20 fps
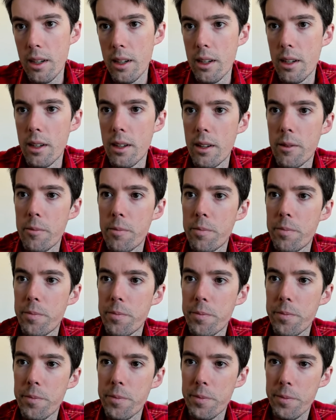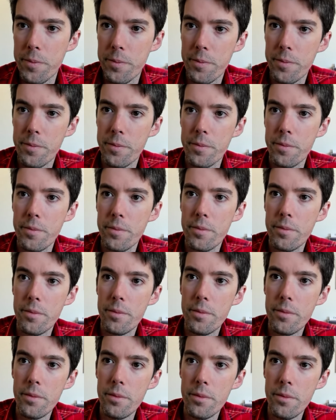
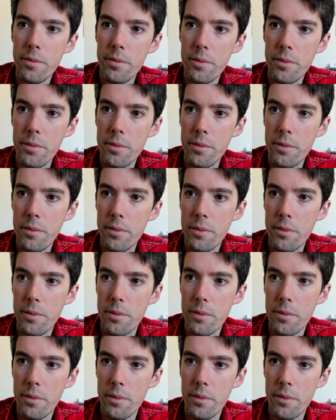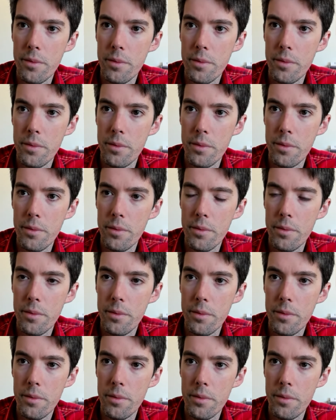
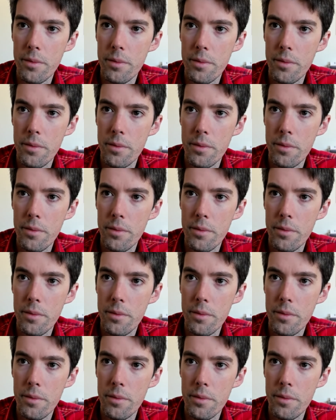[no speech]